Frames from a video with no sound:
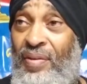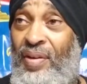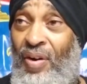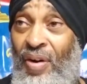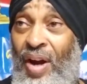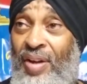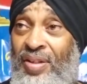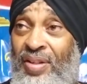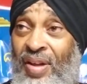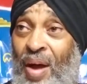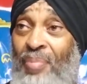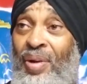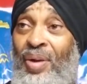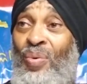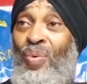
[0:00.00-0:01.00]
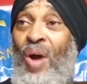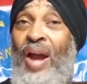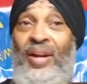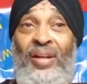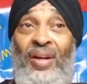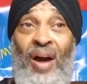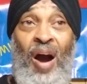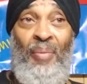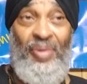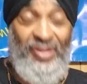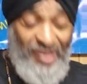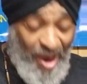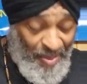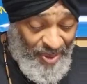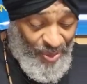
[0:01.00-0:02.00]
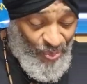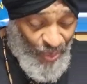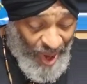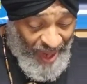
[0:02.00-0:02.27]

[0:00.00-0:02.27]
All right, he's coming in white garments, coming in white.